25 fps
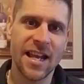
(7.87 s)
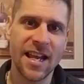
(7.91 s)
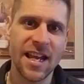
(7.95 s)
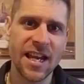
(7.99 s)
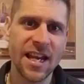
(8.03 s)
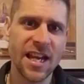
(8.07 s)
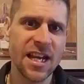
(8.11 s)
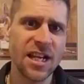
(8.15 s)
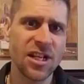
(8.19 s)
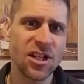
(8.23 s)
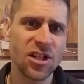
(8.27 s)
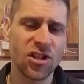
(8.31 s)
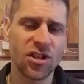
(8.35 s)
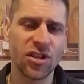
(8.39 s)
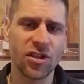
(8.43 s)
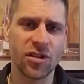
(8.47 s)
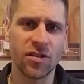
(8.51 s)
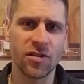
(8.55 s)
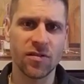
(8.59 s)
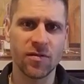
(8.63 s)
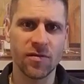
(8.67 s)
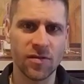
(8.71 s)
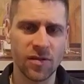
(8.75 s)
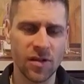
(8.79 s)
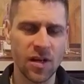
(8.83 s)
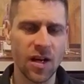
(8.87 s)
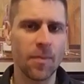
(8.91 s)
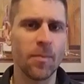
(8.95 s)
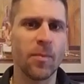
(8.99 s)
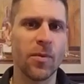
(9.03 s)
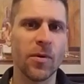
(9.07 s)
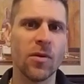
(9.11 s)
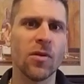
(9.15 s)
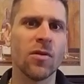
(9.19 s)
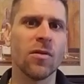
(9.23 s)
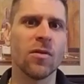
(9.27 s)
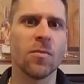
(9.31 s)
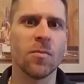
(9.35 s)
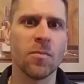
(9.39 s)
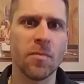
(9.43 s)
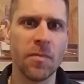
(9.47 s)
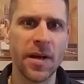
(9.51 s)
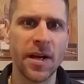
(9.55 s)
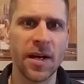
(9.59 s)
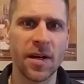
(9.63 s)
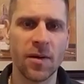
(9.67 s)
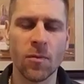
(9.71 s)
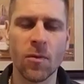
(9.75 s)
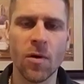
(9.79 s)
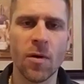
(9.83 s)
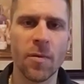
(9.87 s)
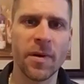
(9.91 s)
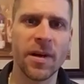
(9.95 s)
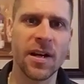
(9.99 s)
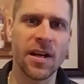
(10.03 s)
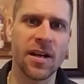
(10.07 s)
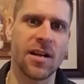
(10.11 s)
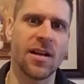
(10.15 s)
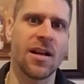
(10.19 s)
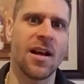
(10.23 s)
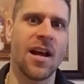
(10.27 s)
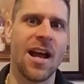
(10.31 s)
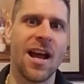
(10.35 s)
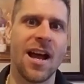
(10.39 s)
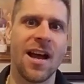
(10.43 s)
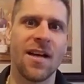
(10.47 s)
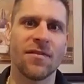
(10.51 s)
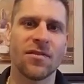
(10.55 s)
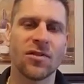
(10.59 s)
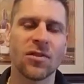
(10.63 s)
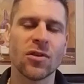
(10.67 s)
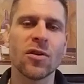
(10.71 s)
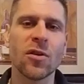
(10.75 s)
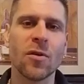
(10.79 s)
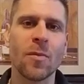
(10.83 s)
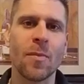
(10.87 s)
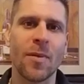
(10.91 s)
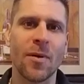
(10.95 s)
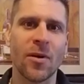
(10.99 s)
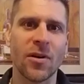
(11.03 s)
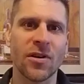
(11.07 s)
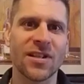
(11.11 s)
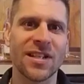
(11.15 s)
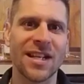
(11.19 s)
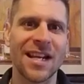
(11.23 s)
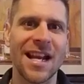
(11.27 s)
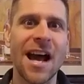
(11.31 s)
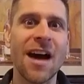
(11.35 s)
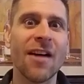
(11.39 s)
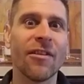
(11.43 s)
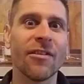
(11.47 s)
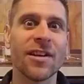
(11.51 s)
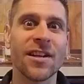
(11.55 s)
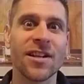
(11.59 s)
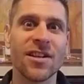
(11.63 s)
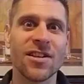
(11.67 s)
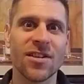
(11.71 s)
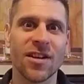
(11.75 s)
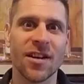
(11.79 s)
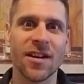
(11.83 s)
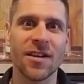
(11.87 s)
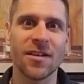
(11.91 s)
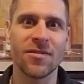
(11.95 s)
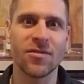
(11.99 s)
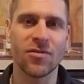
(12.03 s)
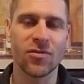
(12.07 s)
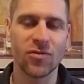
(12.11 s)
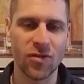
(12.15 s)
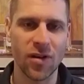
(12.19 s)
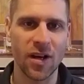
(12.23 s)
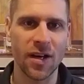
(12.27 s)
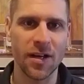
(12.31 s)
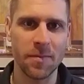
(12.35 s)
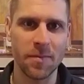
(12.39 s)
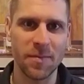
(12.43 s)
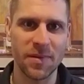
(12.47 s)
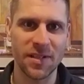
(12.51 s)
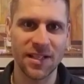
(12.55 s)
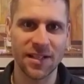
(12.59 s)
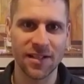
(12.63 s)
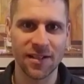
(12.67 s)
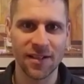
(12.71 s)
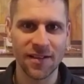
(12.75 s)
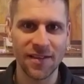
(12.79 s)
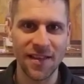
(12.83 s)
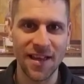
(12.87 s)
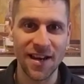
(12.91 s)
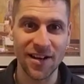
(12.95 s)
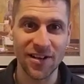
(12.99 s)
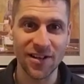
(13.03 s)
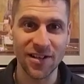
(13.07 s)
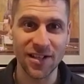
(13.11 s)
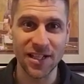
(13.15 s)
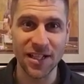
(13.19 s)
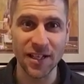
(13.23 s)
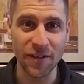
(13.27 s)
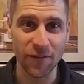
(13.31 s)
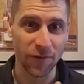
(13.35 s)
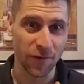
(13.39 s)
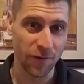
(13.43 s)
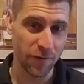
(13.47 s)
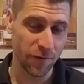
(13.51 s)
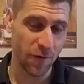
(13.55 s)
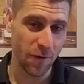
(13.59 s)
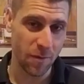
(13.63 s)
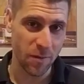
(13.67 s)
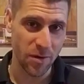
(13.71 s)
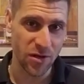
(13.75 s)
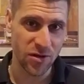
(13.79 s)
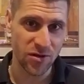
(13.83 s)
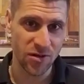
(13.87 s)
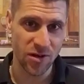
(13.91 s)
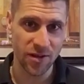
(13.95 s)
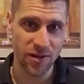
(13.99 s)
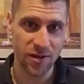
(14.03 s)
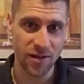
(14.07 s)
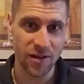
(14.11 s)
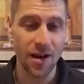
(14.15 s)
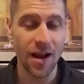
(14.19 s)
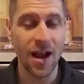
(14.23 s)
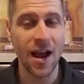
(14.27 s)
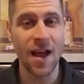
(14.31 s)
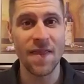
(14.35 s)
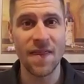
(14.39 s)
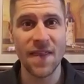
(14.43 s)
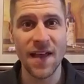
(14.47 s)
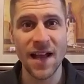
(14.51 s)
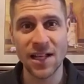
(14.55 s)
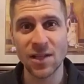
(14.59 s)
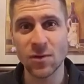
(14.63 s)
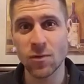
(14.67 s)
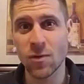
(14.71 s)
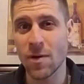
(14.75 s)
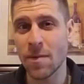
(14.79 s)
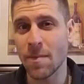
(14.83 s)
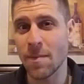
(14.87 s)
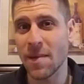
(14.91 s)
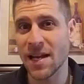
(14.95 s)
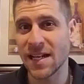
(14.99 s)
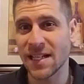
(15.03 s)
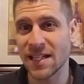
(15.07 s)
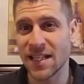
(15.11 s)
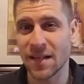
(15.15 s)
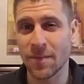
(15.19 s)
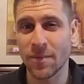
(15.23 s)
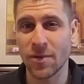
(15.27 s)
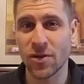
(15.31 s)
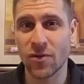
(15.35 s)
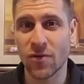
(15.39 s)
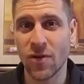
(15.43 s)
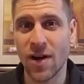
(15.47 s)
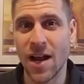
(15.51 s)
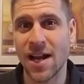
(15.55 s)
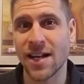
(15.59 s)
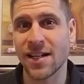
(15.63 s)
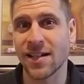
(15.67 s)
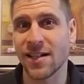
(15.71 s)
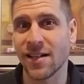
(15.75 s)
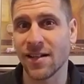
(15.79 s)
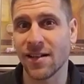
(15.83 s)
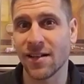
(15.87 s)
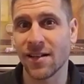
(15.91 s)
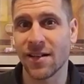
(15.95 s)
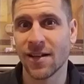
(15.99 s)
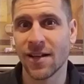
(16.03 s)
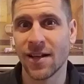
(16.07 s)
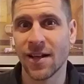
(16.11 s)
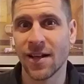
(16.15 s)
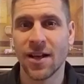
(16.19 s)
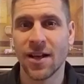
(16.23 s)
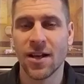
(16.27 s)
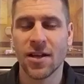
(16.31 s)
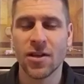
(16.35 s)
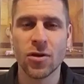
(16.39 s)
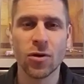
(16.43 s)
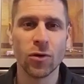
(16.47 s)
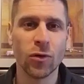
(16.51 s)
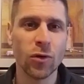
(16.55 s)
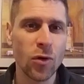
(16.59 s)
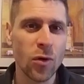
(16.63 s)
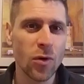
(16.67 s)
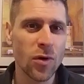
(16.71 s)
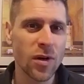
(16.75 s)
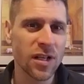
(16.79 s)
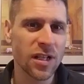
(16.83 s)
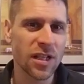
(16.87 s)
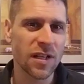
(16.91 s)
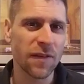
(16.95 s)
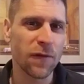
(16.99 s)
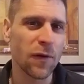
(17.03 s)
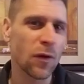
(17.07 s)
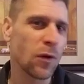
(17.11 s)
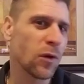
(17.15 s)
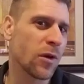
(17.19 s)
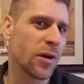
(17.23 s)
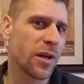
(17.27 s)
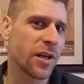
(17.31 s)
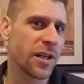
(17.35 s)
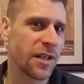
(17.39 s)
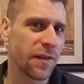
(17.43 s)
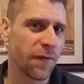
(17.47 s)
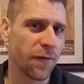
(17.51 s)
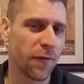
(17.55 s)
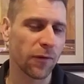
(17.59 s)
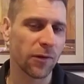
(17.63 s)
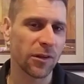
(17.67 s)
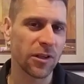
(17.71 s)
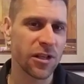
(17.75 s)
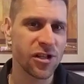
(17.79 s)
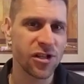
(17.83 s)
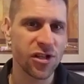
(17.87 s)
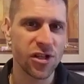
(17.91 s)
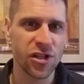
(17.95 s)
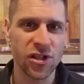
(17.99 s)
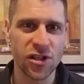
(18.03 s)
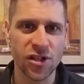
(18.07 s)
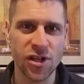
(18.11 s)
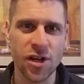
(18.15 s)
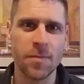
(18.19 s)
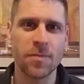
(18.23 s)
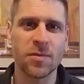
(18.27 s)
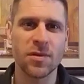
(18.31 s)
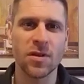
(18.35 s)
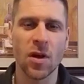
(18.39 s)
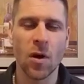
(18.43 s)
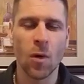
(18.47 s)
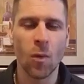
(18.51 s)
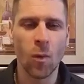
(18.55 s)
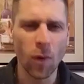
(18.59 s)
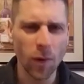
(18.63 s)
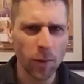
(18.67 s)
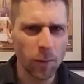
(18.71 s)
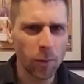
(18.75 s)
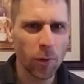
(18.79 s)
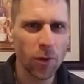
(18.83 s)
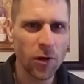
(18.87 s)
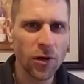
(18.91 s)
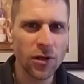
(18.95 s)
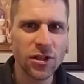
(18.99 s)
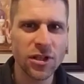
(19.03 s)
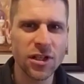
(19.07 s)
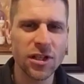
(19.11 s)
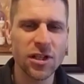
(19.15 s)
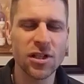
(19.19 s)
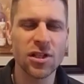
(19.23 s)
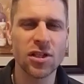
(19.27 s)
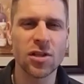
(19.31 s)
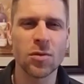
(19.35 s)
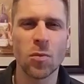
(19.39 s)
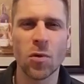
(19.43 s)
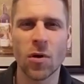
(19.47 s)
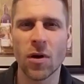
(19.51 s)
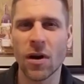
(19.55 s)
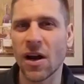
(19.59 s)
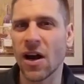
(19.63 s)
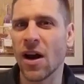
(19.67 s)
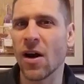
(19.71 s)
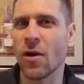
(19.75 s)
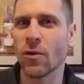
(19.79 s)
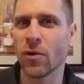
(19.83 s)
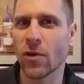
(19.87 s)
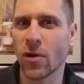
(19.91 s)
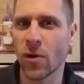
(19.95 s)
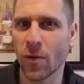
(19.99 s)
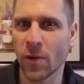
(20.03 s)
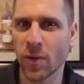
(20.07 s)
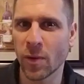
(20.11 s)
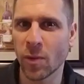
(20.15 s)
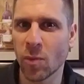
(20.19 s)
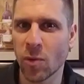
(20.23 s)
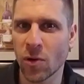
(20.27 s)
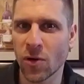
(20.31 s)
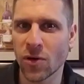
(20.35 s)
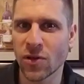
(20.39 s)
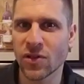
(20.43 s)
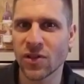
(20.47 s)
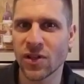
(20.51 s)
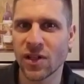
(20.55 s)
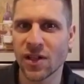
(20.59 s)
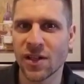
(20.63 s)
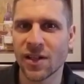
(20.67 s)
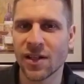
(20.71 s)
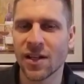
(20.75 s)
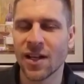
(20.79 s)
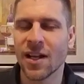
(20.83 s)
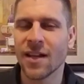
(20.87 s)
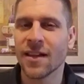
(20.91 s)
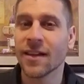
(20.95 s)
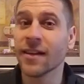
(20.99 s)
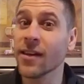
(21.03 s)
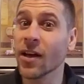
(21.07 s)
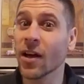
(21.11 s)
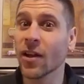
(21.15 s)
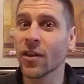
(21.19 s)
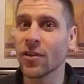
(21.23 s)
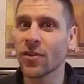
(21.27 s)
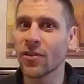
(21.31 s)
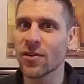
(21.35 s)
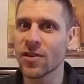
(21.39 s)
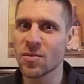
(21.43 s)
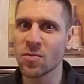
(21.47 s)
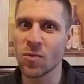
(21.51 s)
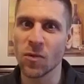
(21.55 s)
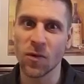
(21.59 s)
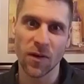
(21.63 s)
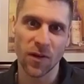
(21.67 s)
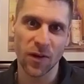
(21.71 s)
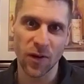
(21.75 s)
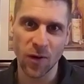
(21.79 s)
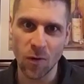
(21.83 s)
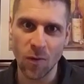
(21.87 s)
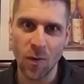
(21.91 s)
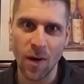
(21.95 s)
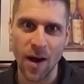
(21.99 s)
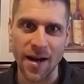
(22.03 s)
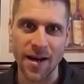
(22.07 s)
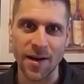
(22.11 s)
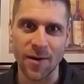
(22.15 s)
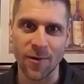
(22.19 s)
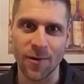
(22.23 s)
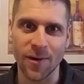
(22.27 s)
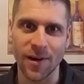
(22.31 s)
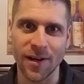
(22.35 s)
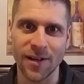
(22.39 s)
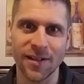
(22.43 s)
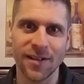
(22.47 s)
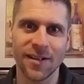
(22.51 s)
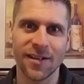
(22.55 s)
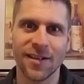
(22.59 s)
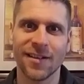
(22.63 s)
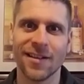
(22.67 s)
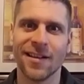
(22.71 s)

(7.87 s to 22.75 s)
Each couple, man and woman, have certain personality type, types that are different from each other, and that's what makes them attracted. You'll notice if you look at different relationships, one person is the more outgoing person. The other is more the quiet one.